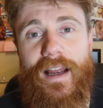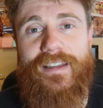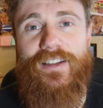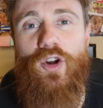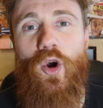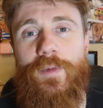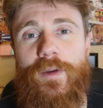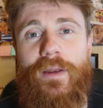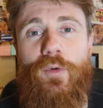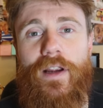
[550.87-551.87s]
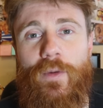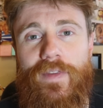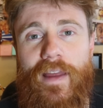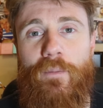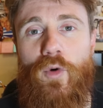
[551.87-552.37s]
I still hope to be working
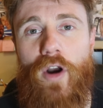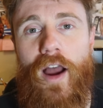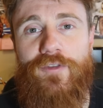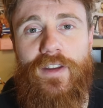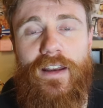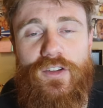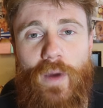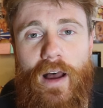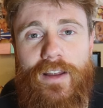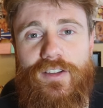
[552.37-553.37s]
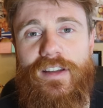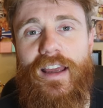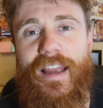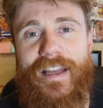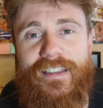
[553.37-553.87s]
with them more often as well.
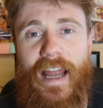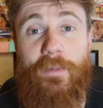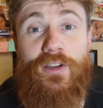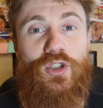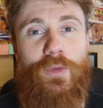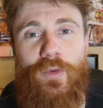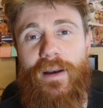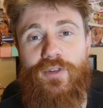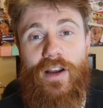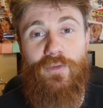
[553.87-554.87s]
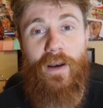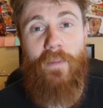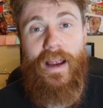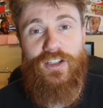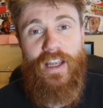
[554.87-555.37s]
It's time consuming when I'm trying to run
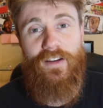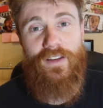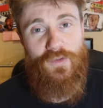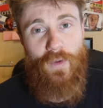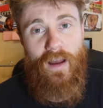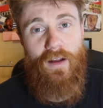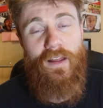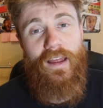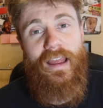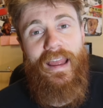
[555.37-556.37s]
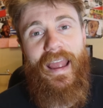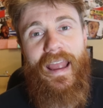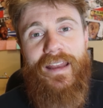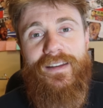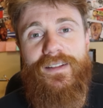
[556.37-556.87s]
my channel as well,
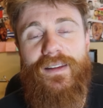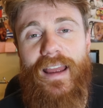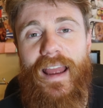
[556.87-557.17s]
and